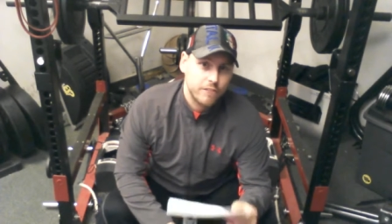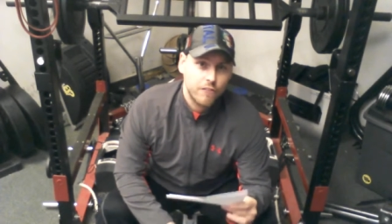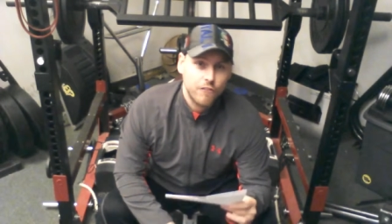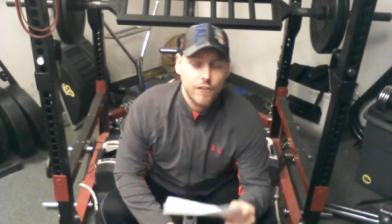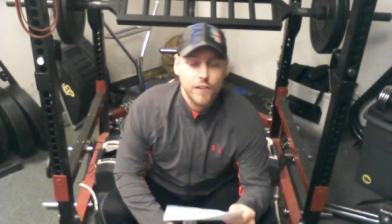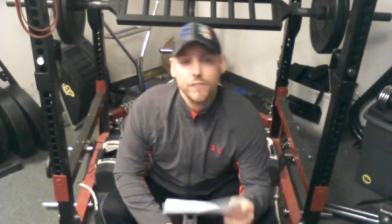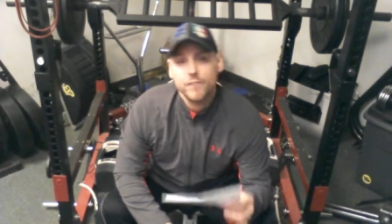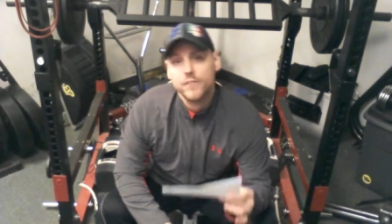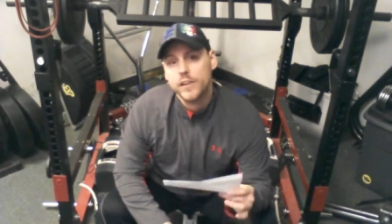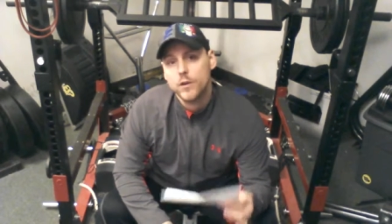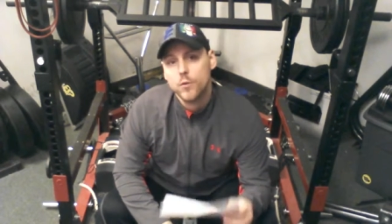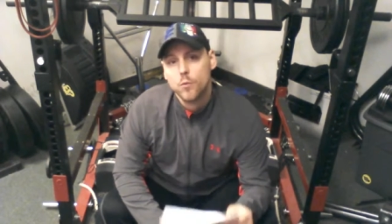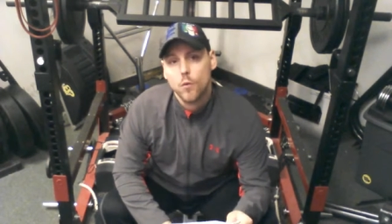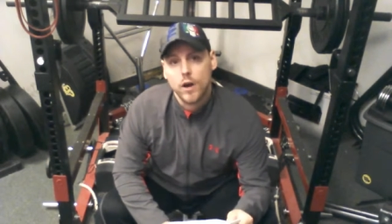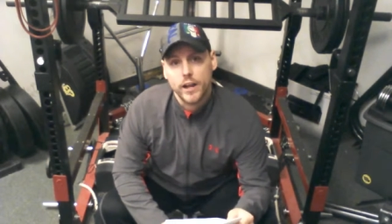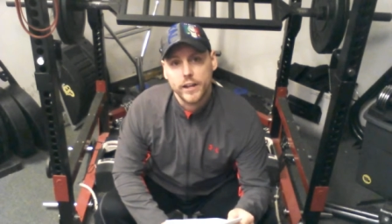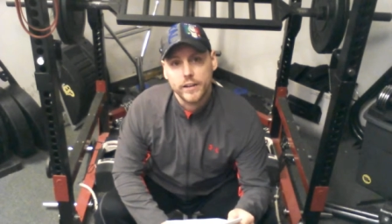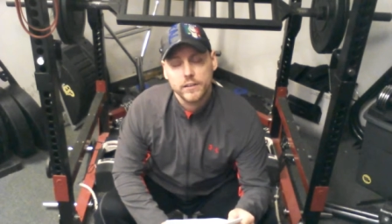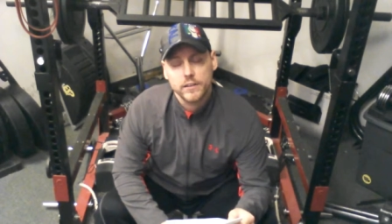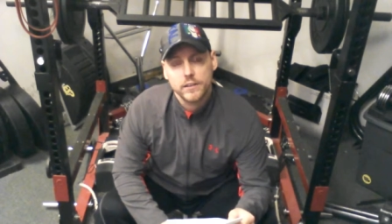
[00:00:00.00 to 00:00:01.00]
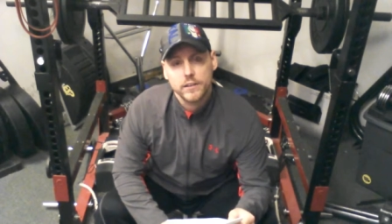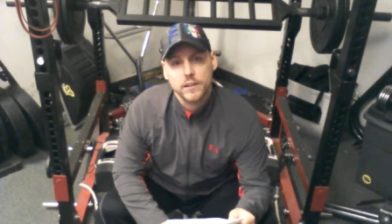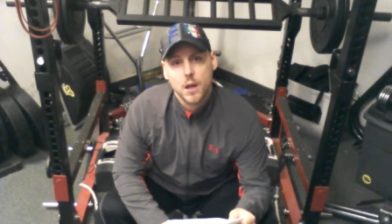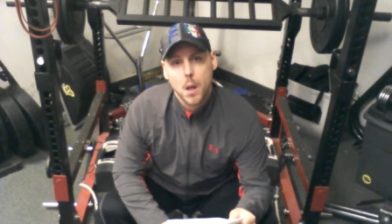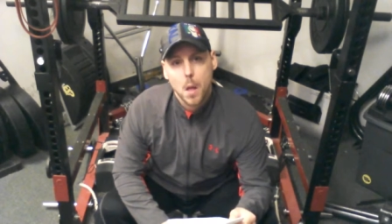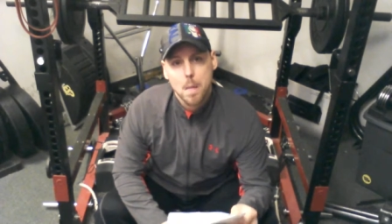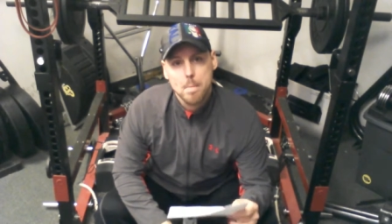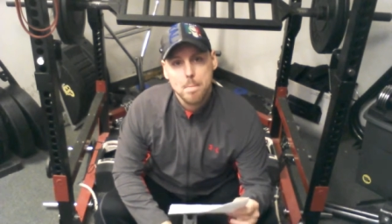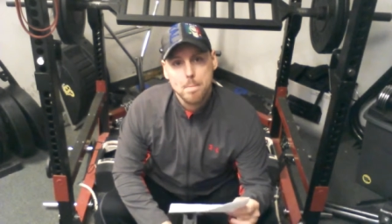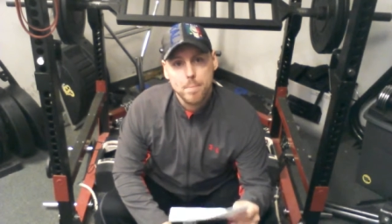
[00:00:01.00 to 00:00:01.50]
fifty-one
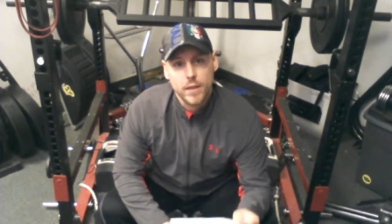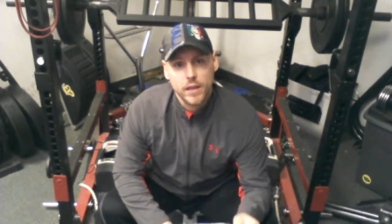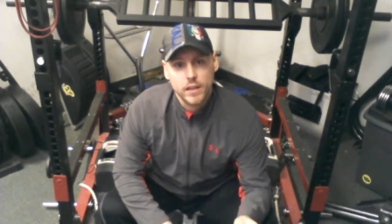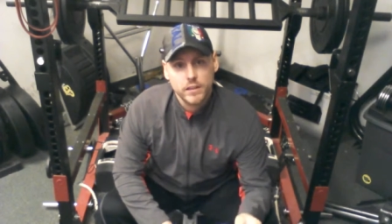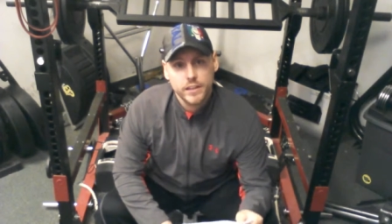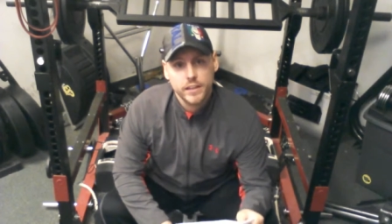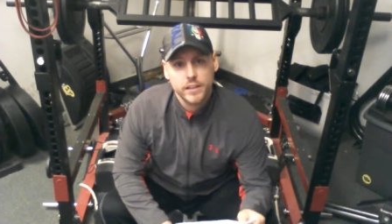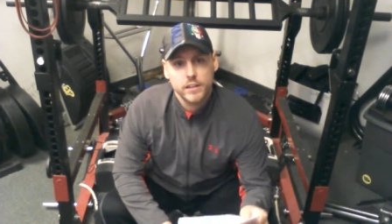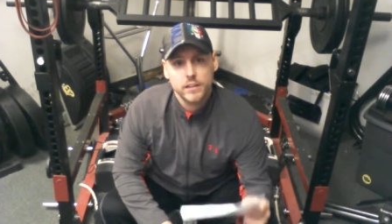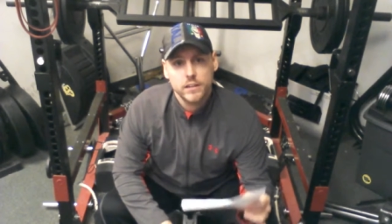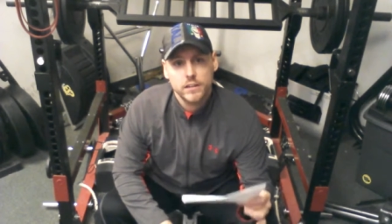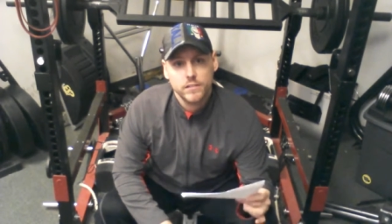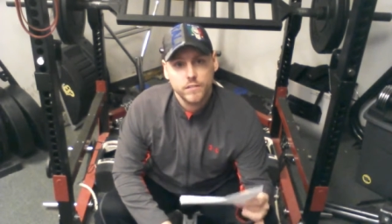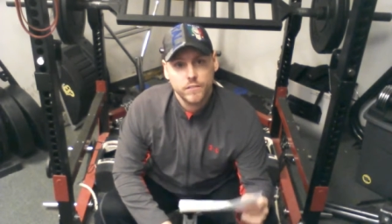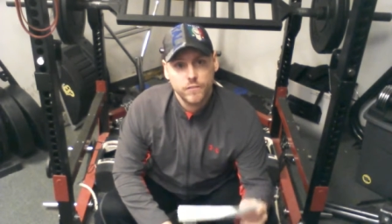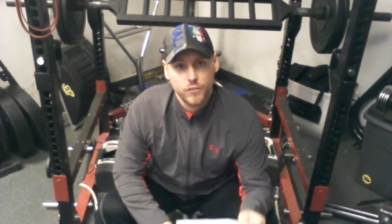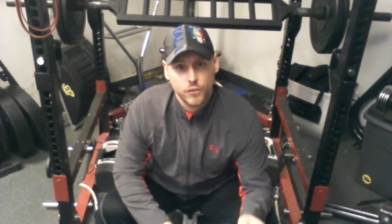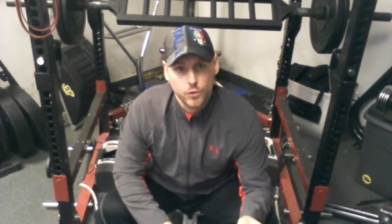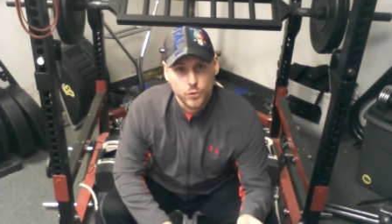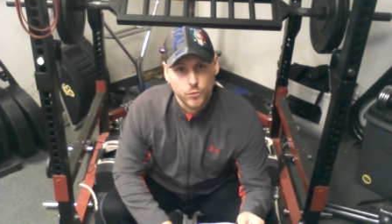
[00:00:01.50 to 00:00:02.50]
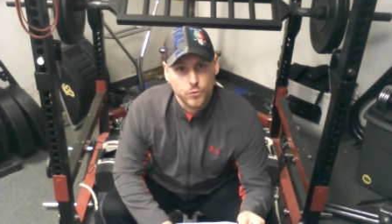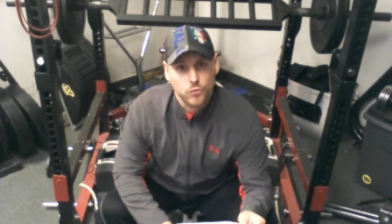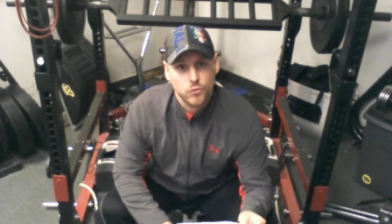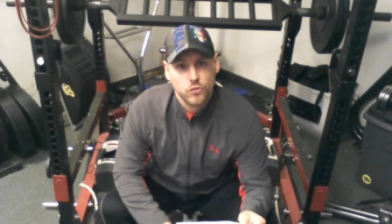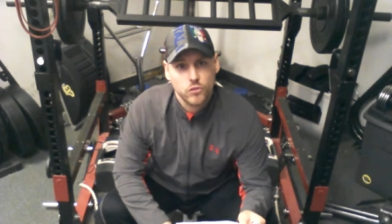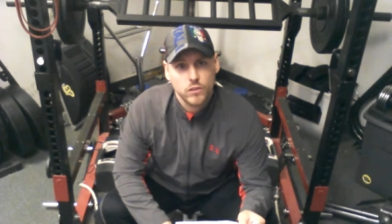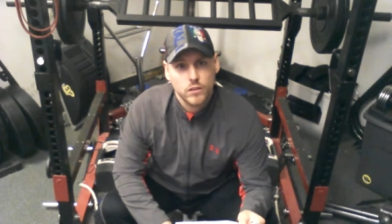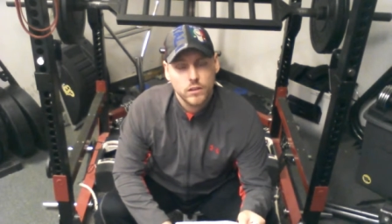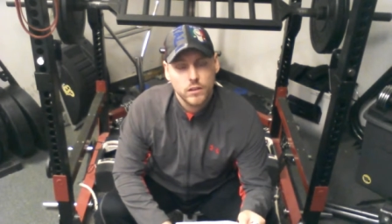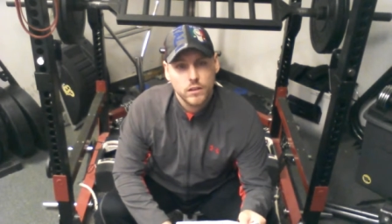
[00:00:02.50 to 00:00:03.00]
million views,